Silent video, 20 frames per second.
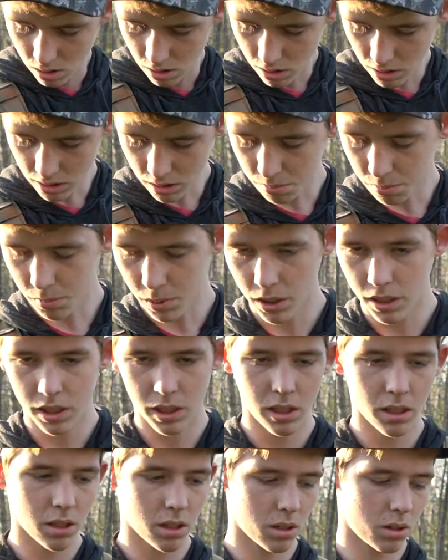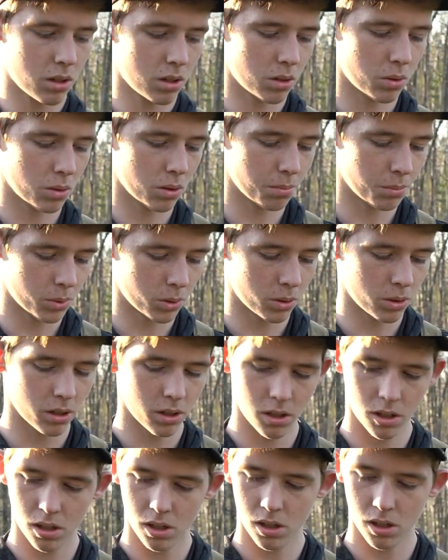that's money. One
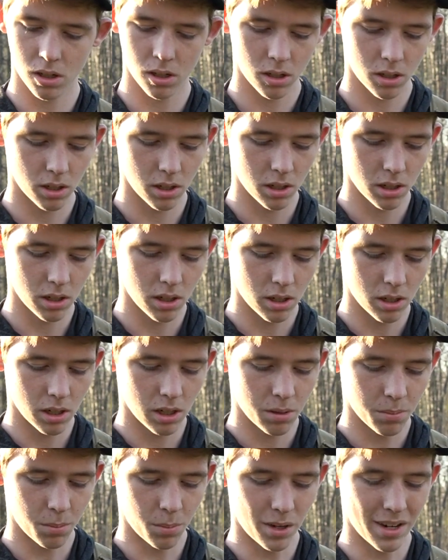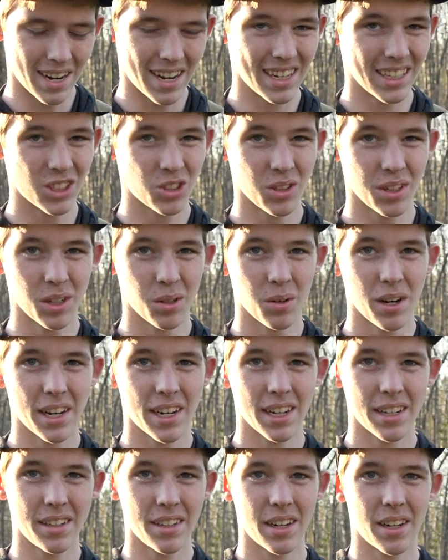more. Not trying to wreck
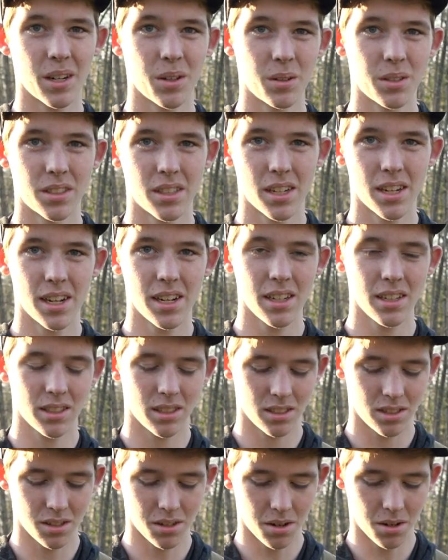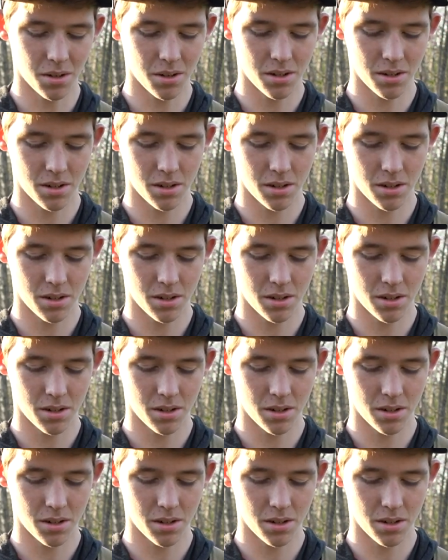any arrows today, so.